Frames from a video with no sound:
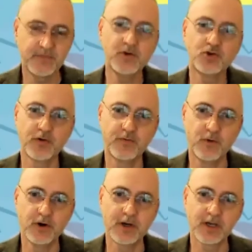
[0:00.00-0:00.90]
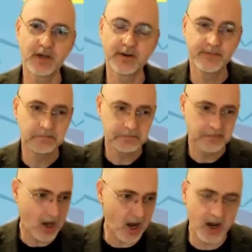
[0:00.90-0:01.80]
and the future of work
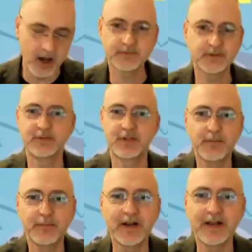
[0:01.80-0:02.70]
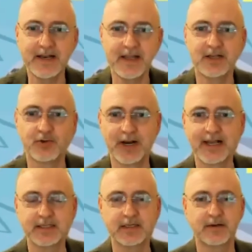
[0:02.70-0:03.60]
are completely
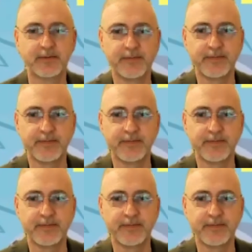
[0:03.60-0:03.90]
interrelated.